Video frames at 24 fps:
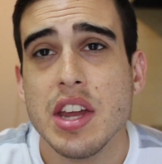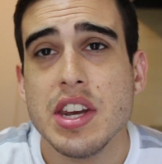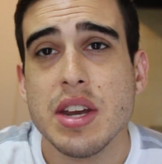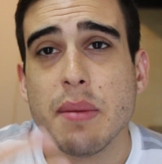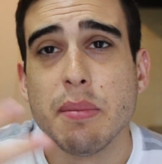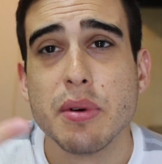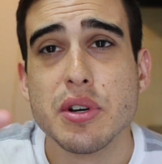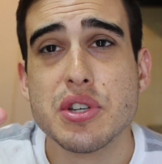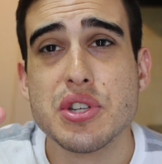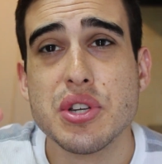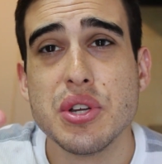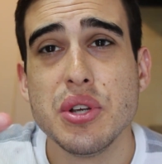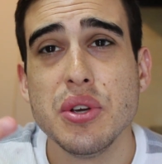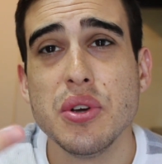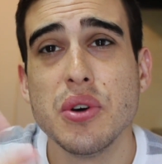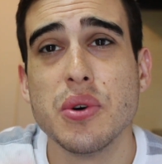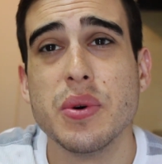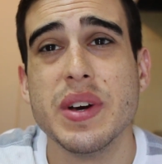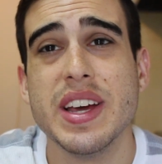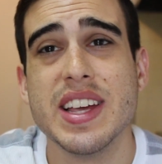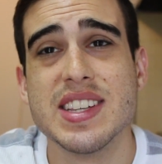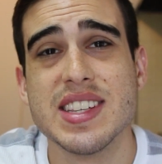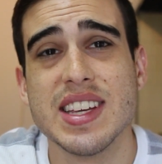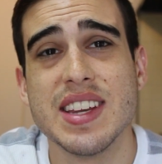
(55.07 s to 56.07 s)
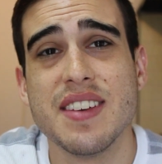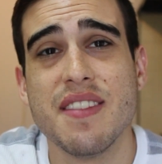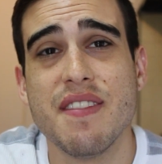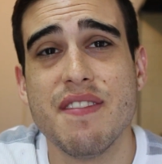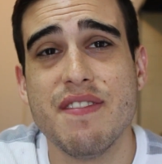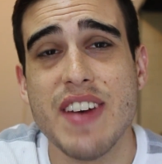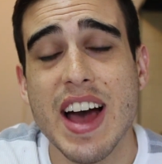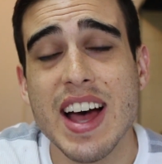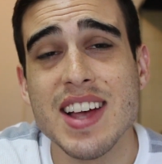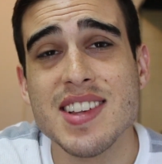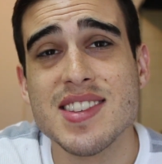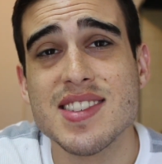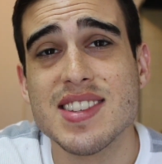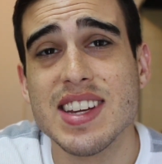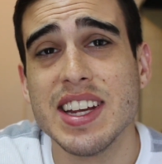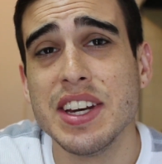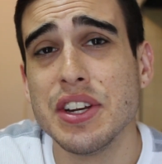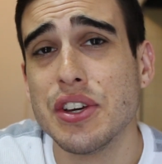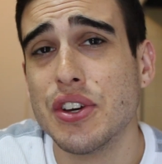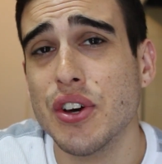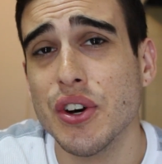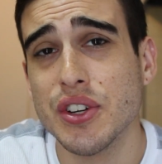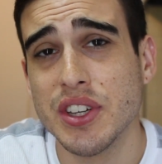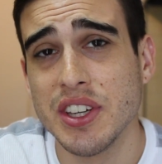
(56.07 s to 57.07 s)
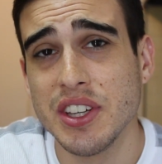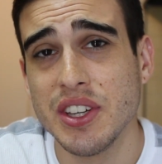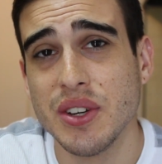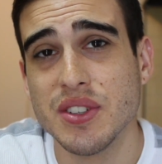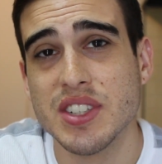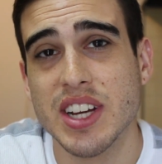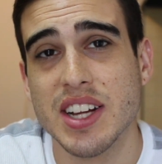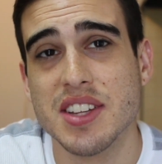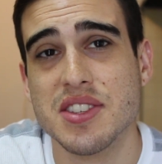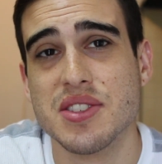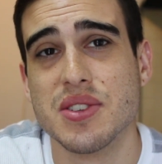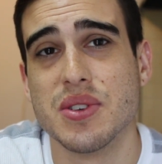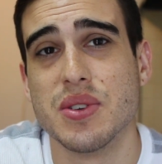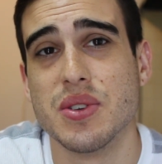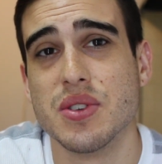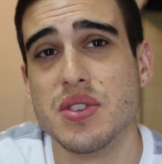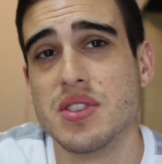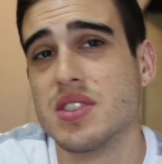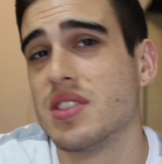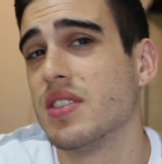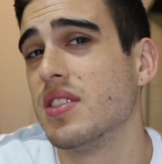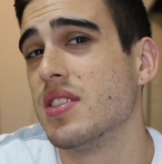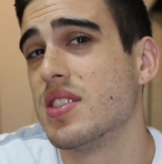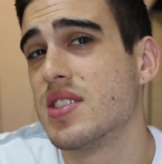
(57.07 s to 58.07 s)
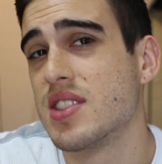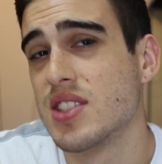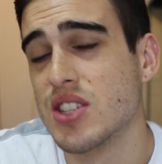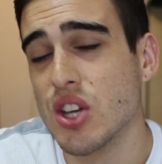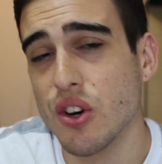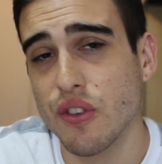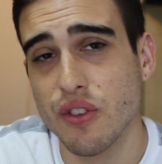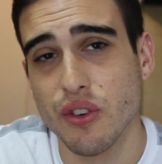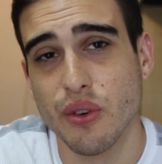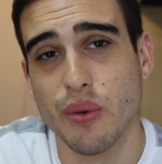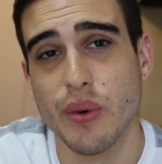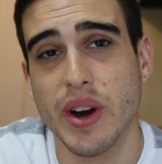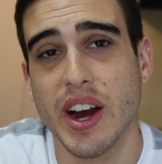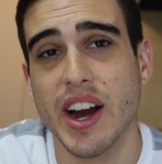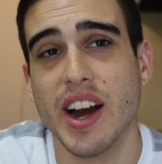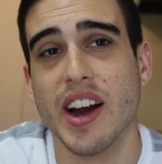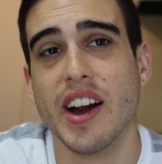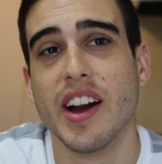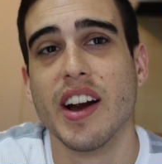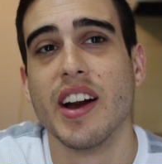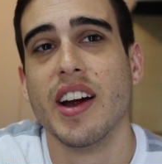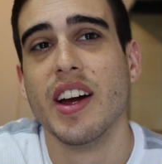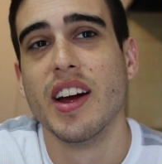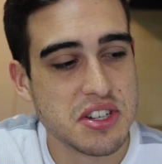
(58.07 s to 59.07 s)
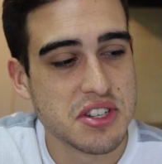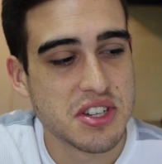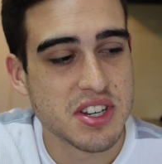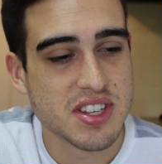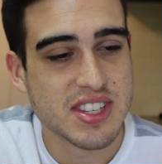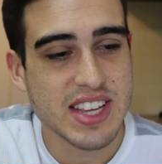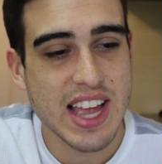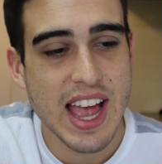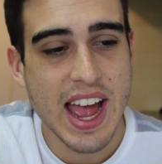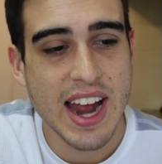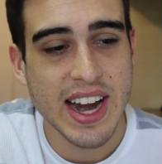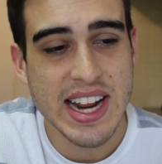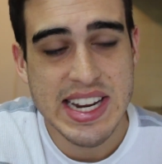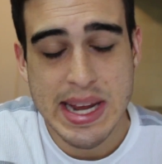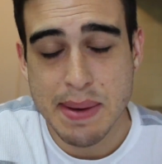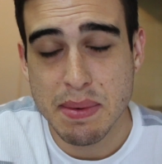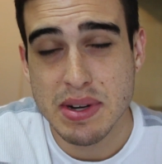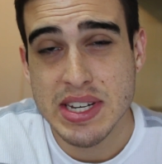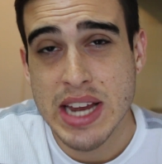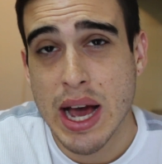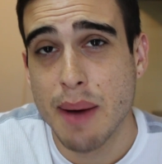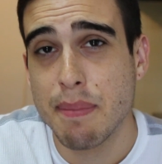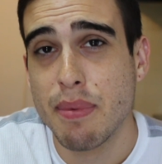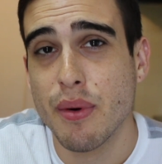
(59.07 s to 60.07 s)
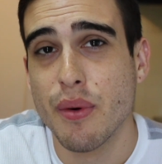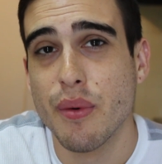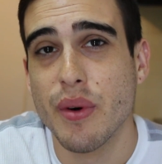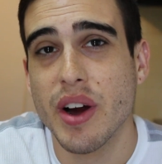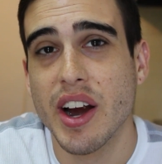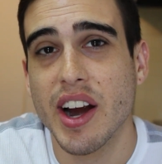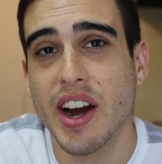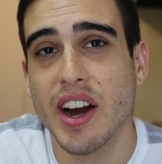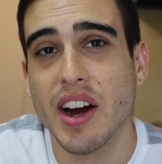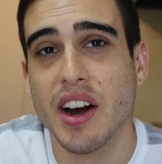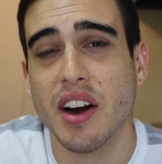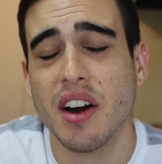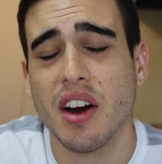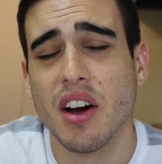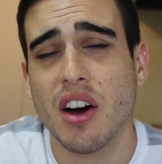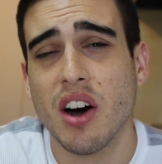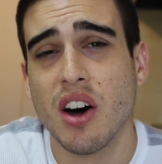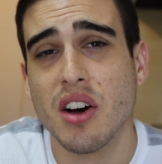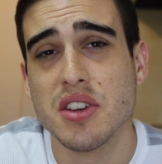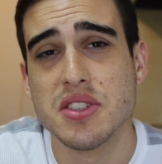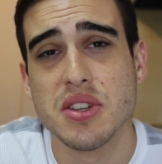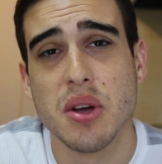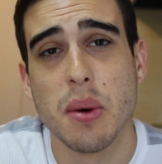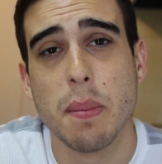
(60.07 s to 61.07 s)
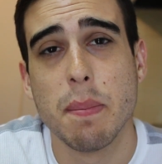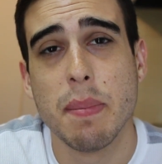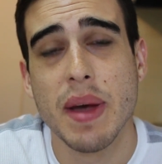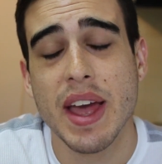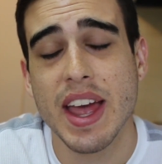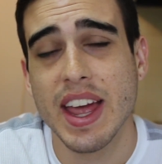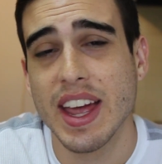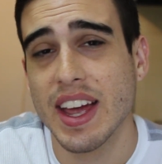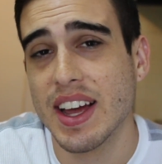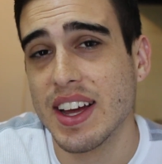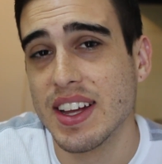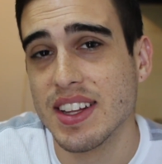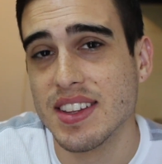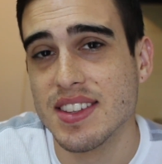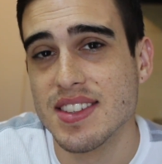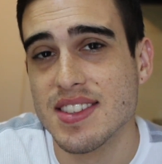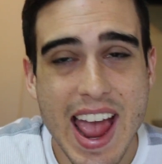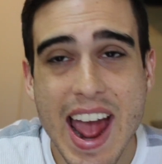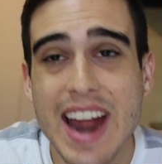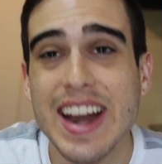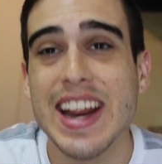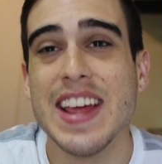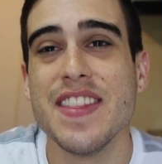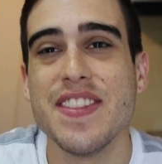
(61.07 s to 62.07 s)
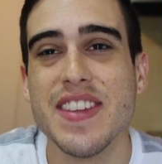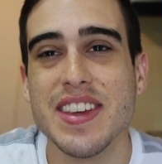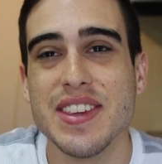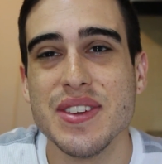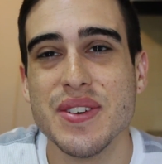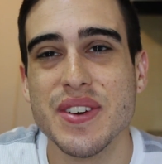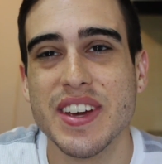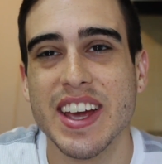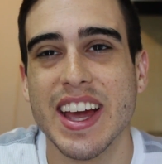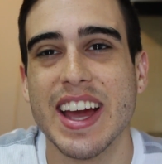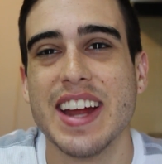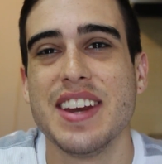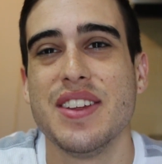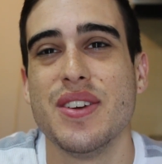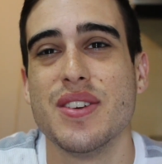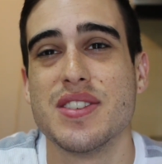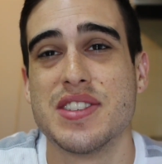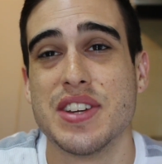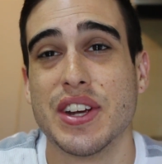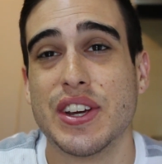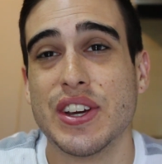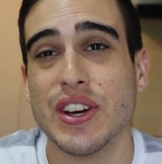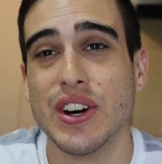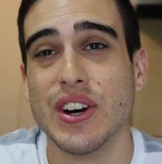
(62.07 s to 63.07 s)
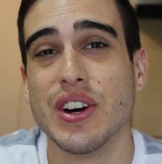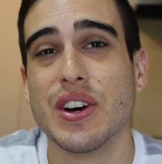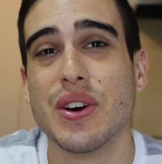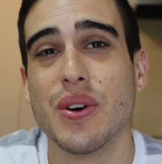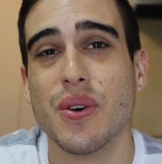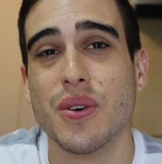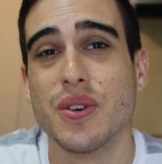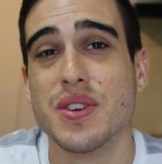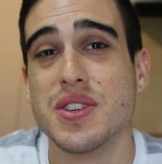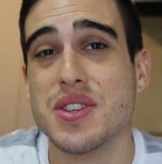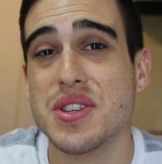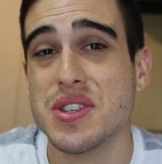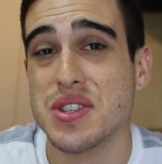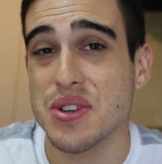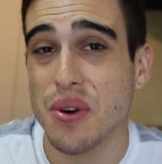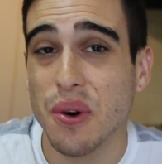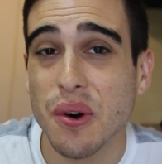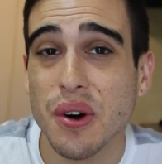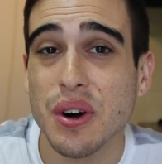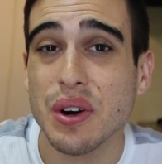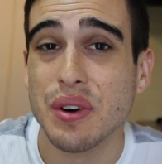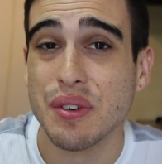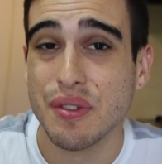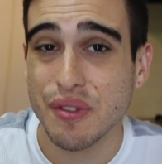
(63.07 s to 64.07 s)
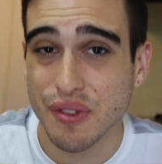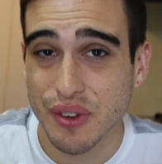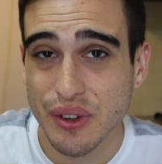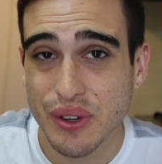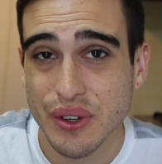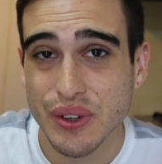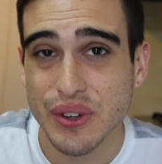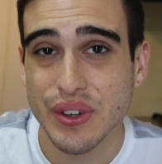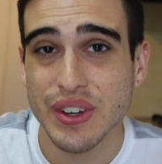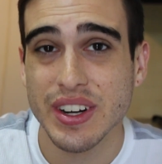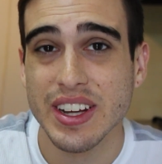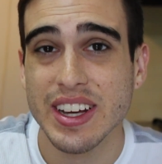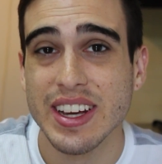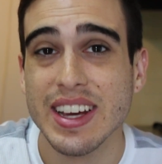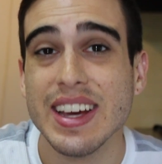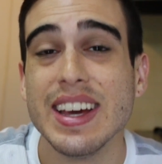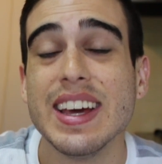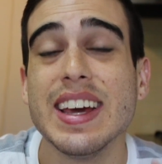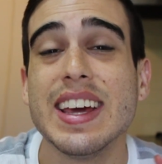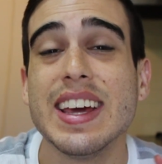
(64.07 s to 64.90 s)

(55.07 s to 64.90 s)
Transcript: Number two is invest in cooking utensils, silverware, just any type of Tupperware, also pans, anything you can use to cook or store food.